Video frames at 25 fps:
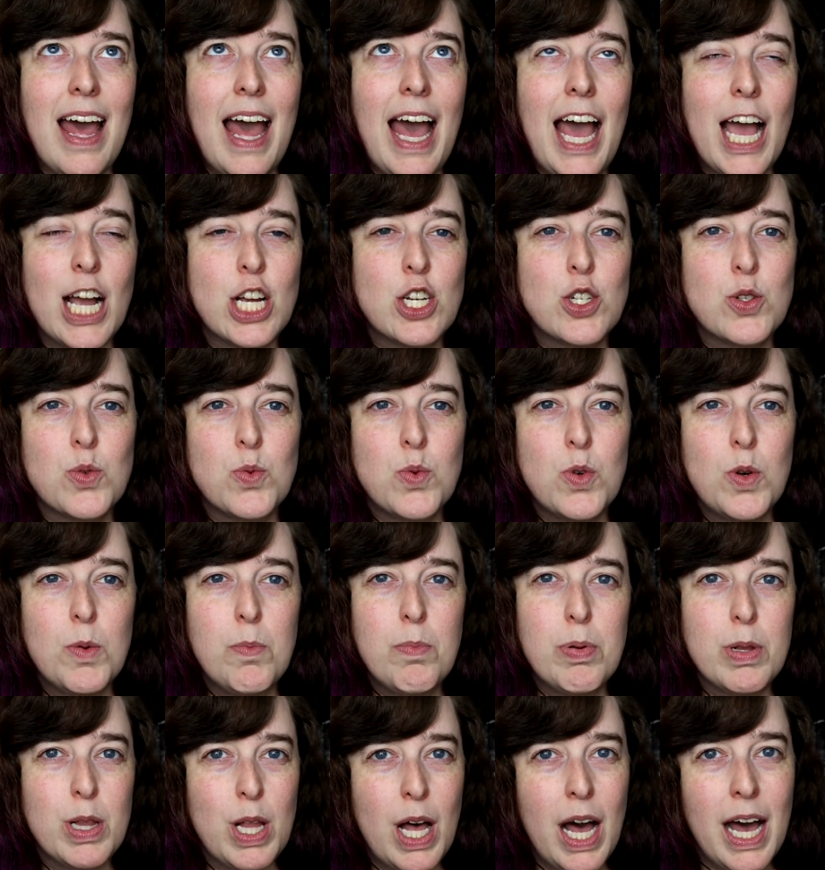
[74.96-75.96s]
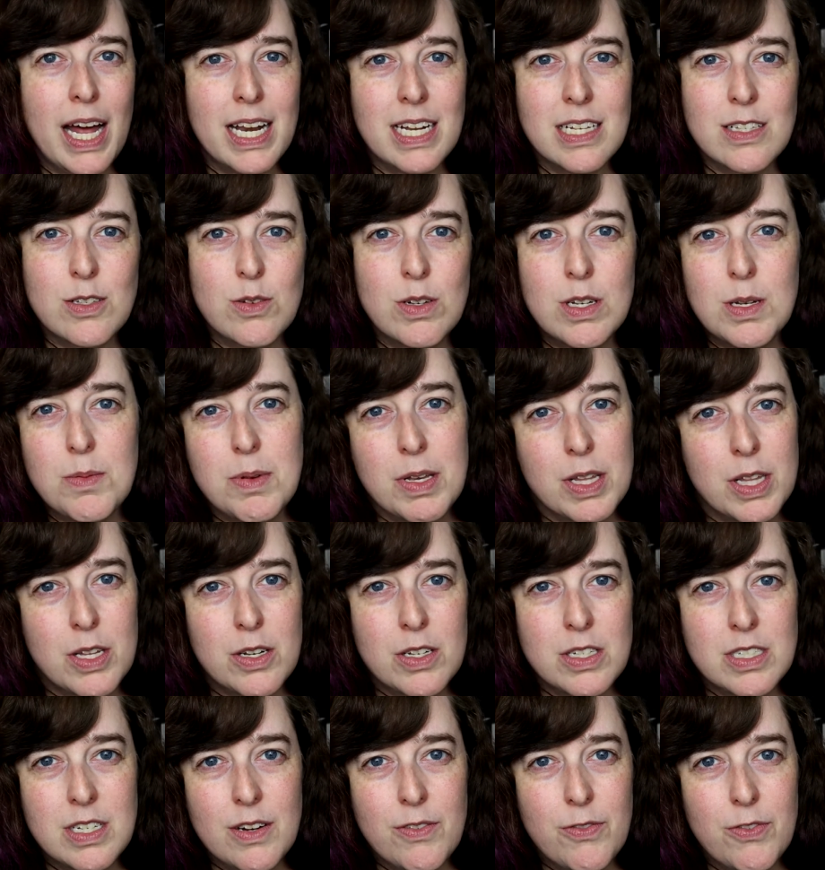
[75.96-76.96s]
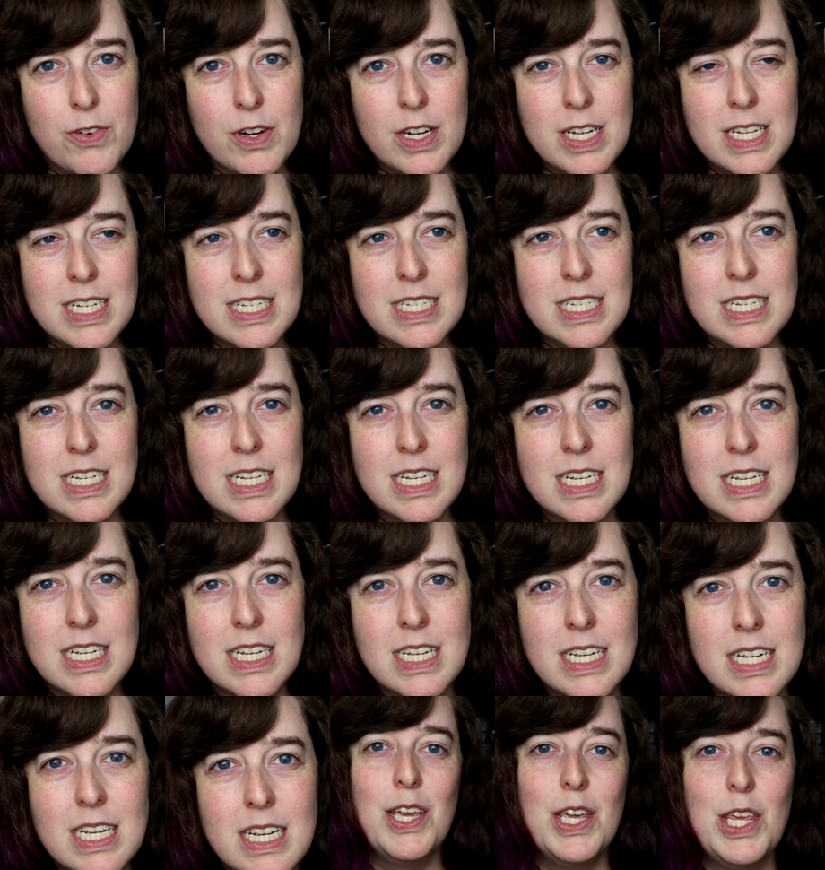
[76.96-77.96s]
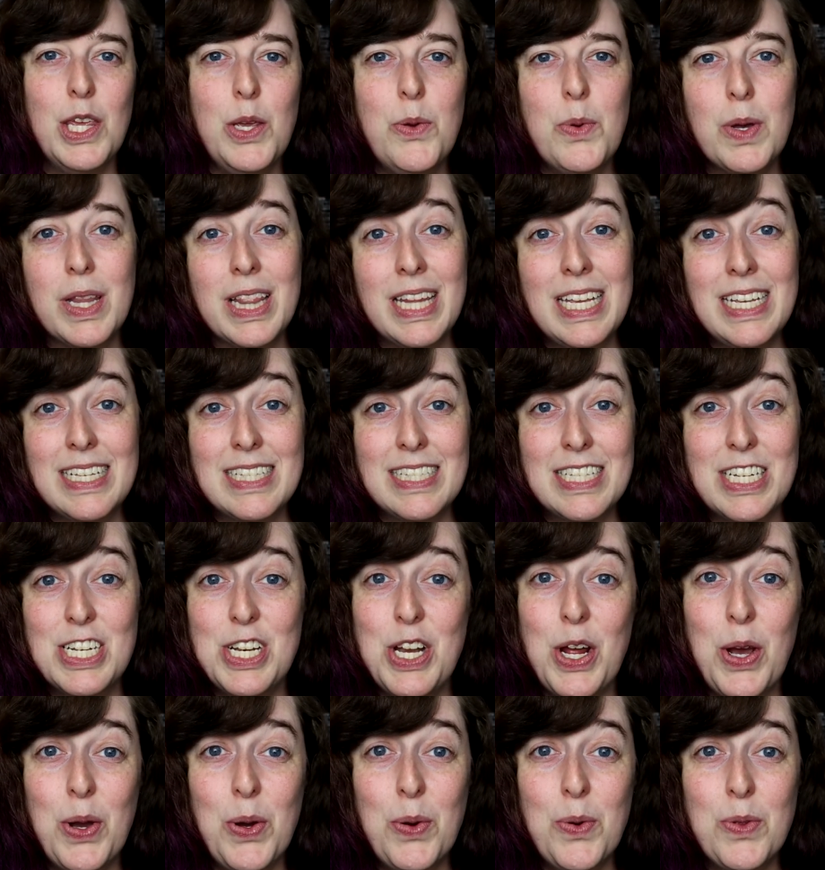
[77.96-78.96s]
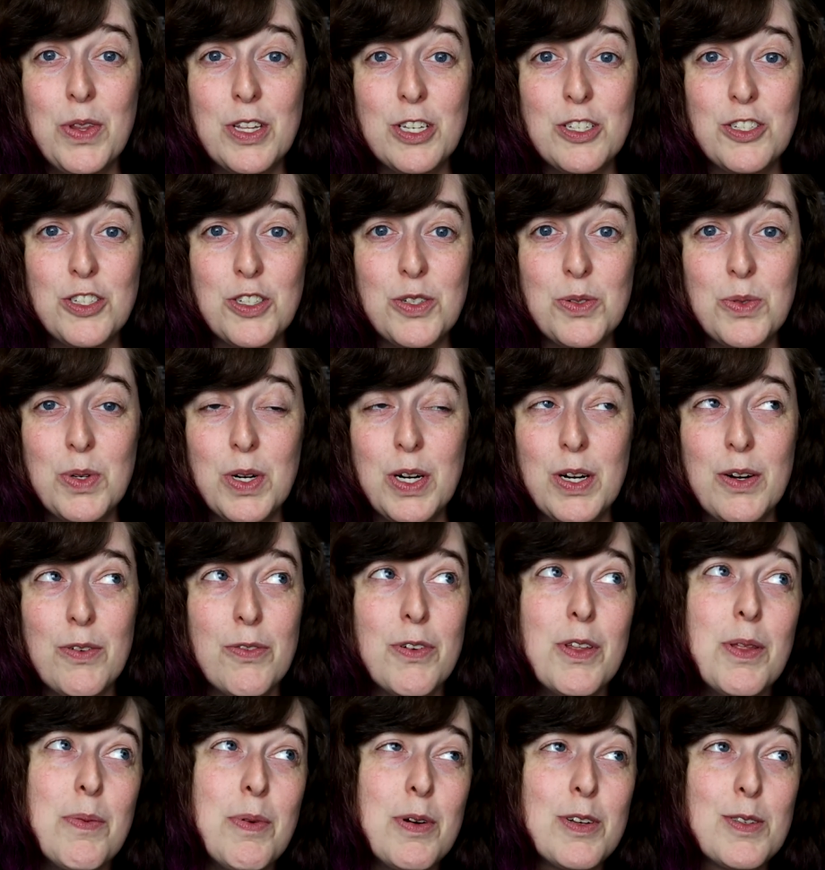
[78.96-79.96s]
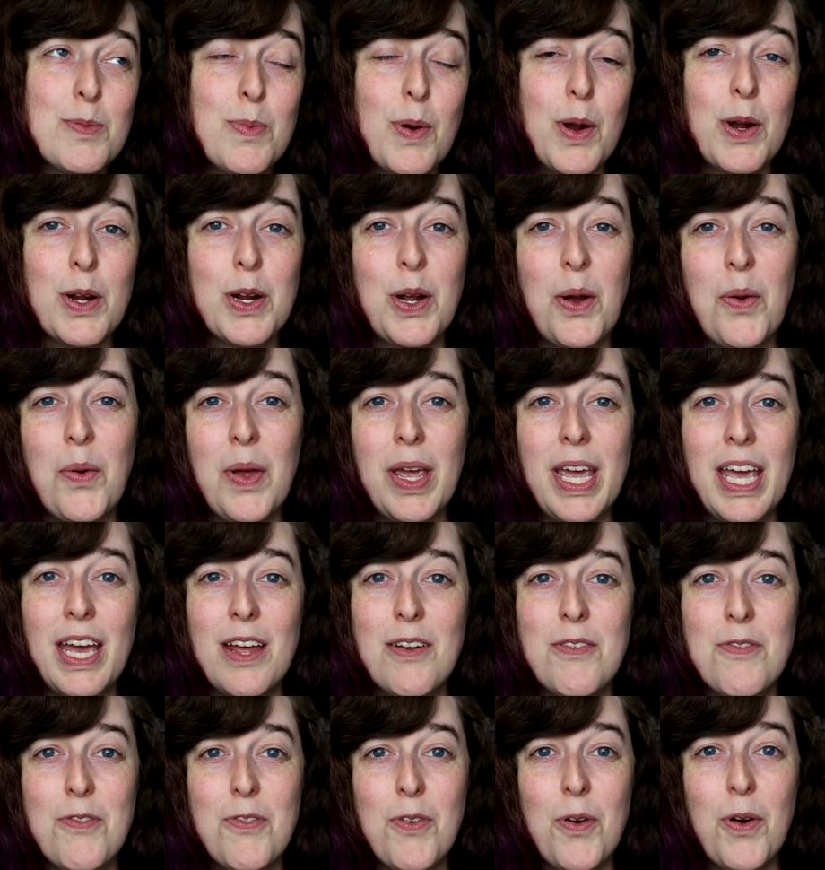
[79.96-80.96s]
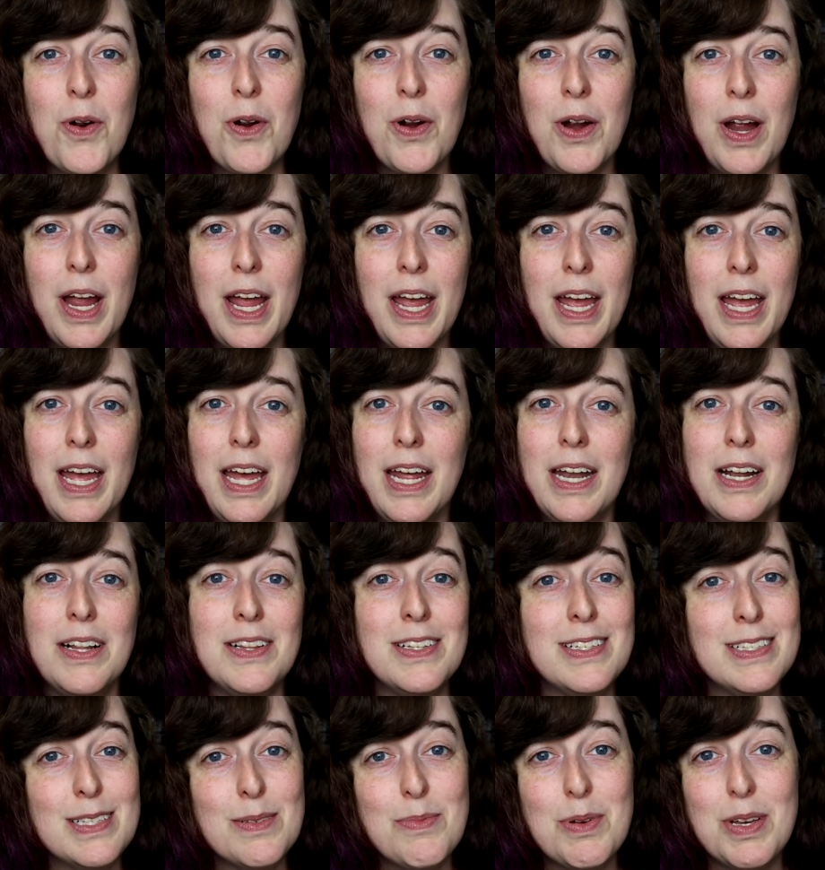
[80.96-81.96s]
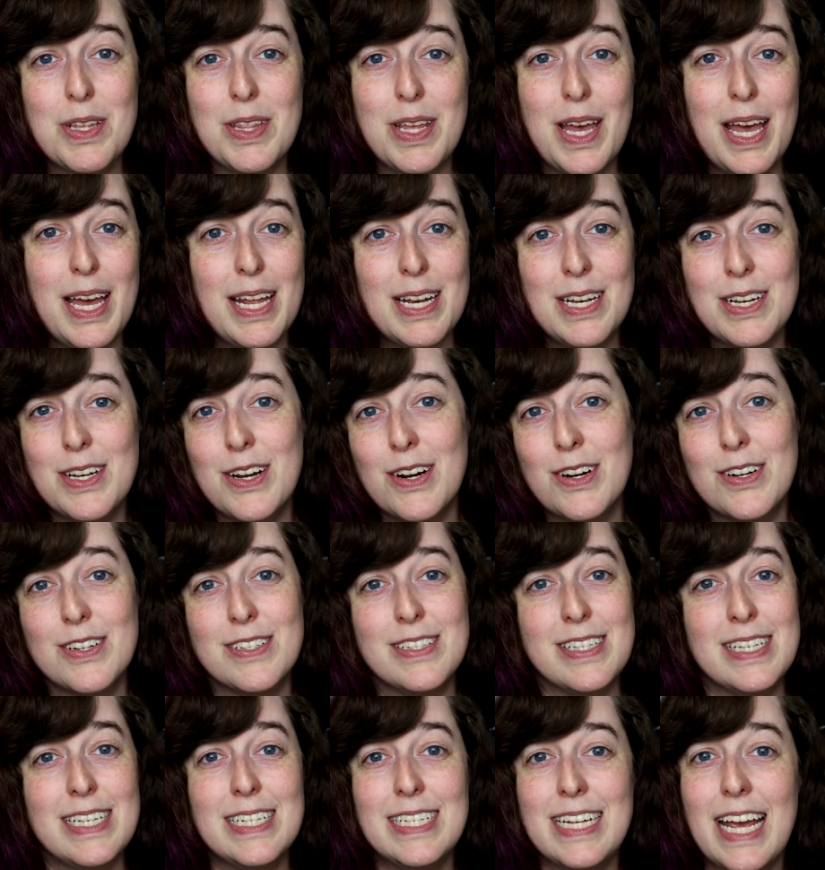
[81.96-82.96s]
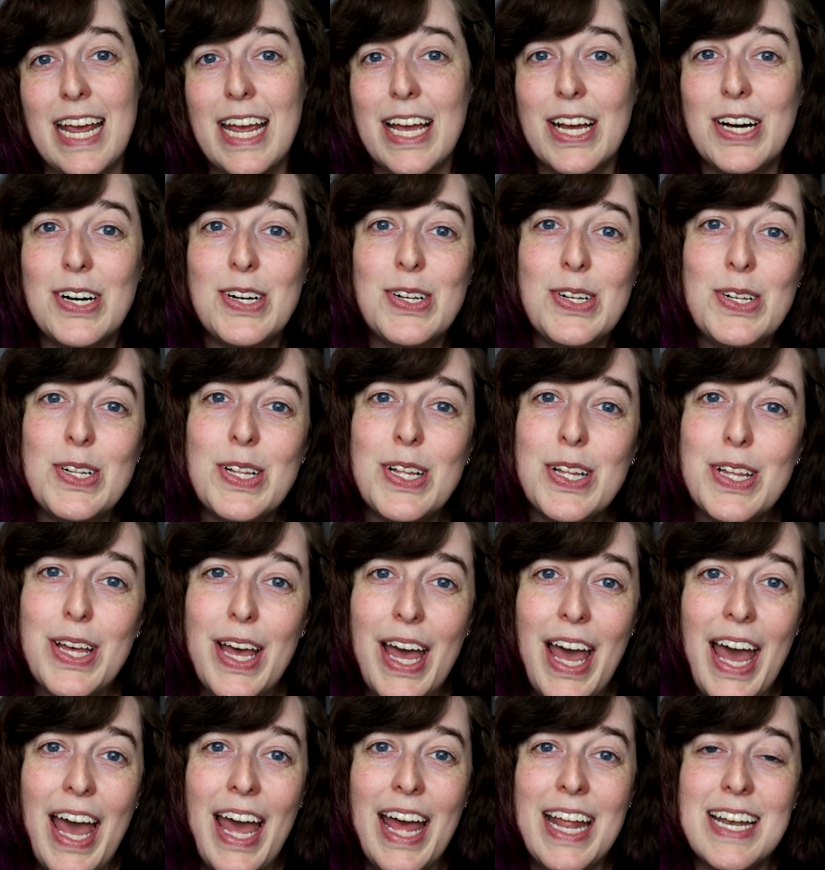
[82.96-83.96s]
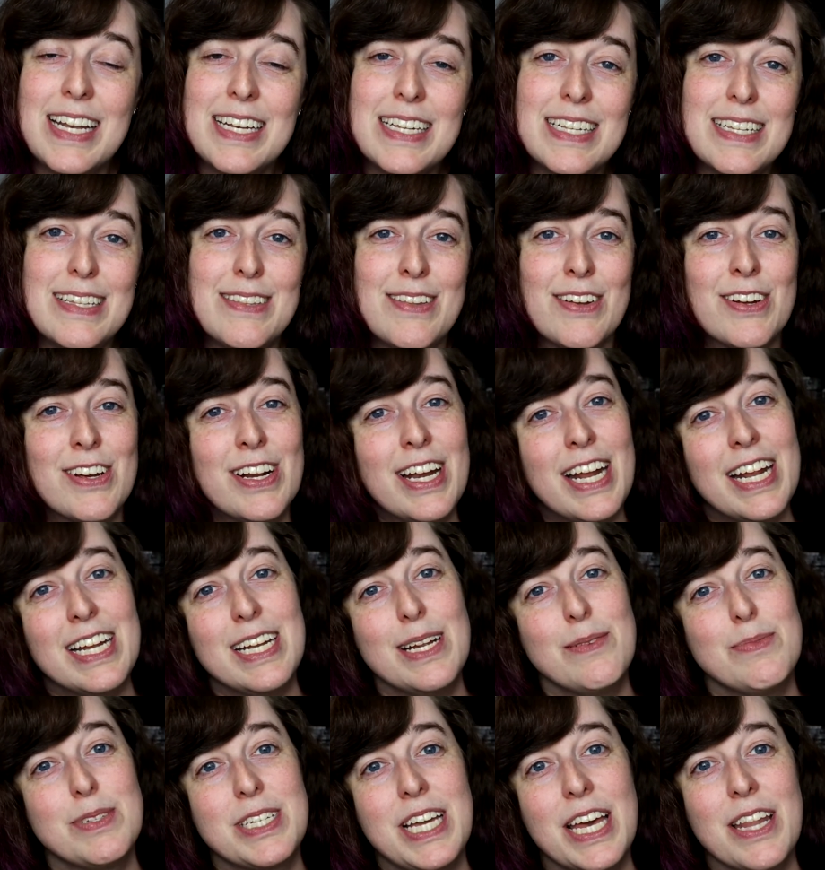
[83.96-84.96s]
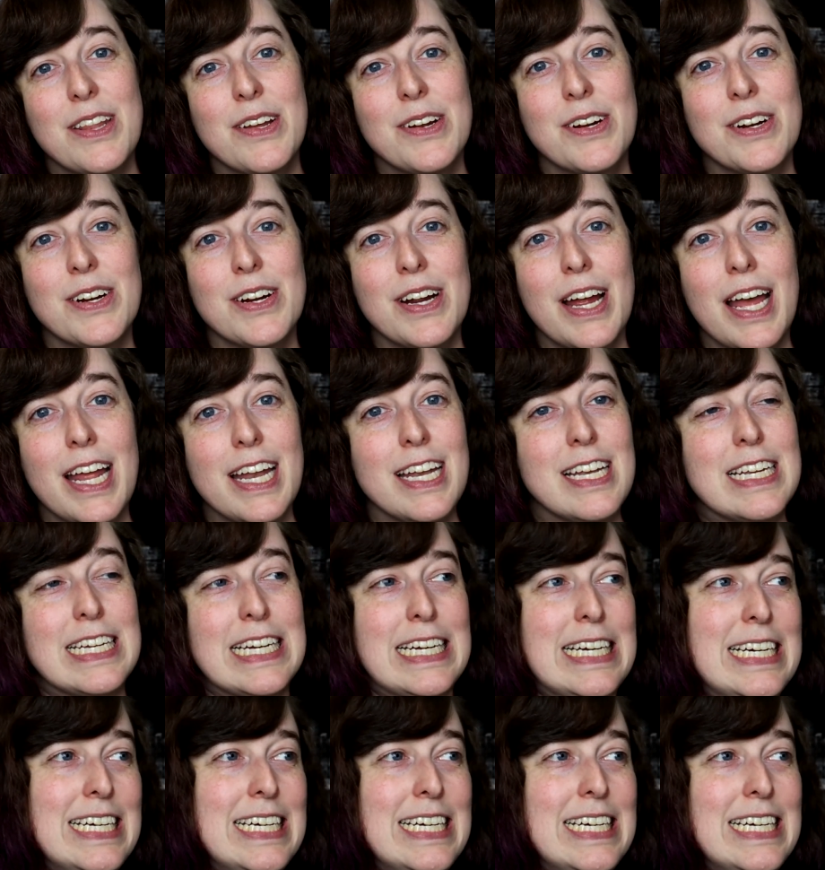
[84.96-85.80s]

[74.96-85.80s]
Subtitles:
actual plot is going to be a little different. You at least know that you were, for the most part, going in for an Elizabeth and Darcy tale, and they're going to end up together, and